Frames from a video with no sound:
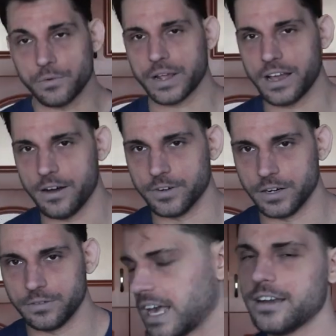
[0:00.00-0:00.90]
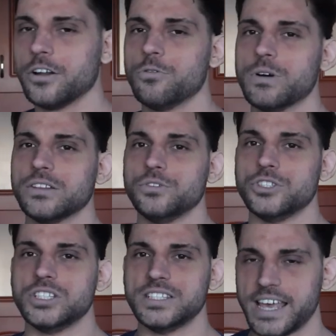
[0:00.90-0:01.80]
recover. I don't know what to
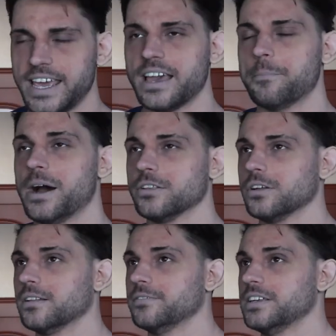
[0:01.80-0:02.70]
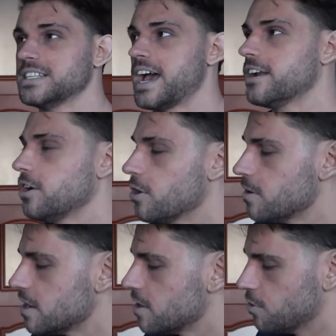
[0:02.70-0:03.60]
say about all of this. I don't
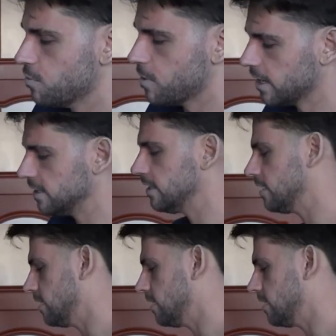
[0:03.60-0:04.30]
know what